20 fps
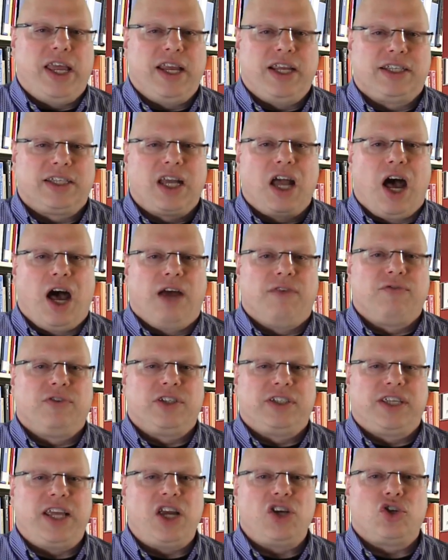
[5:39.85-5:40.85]
and is
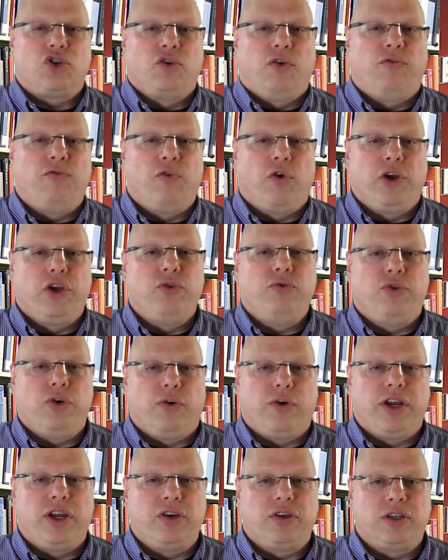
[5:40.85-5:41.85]
conversational for you
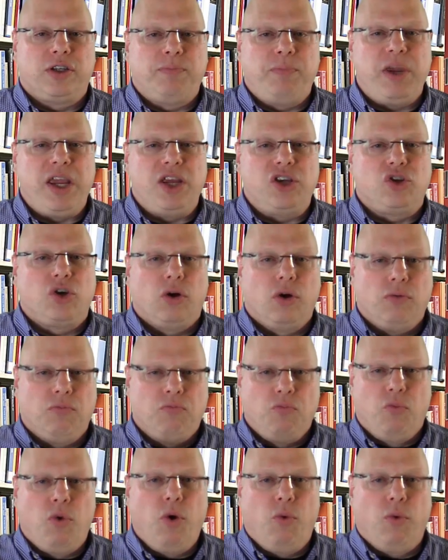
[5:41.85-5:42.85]
during your speech
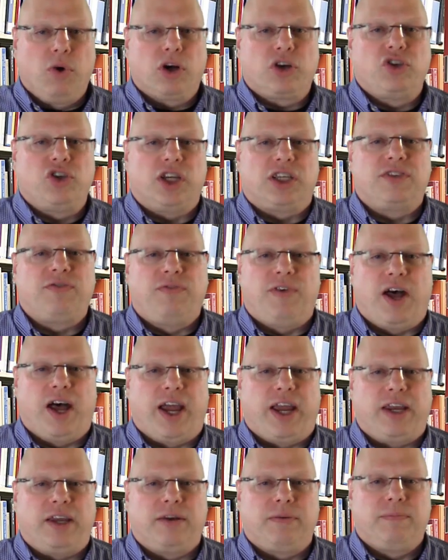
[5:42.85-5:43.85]
will work just
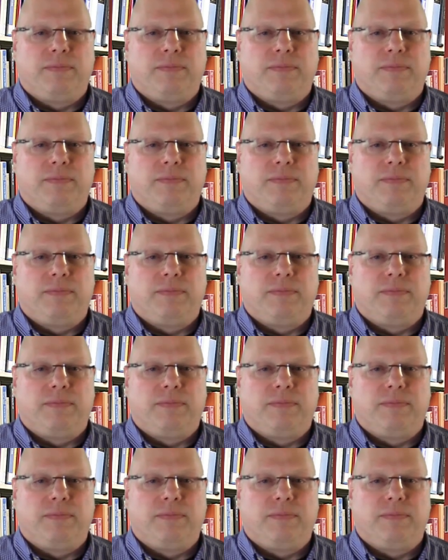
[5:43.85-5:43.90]
fine.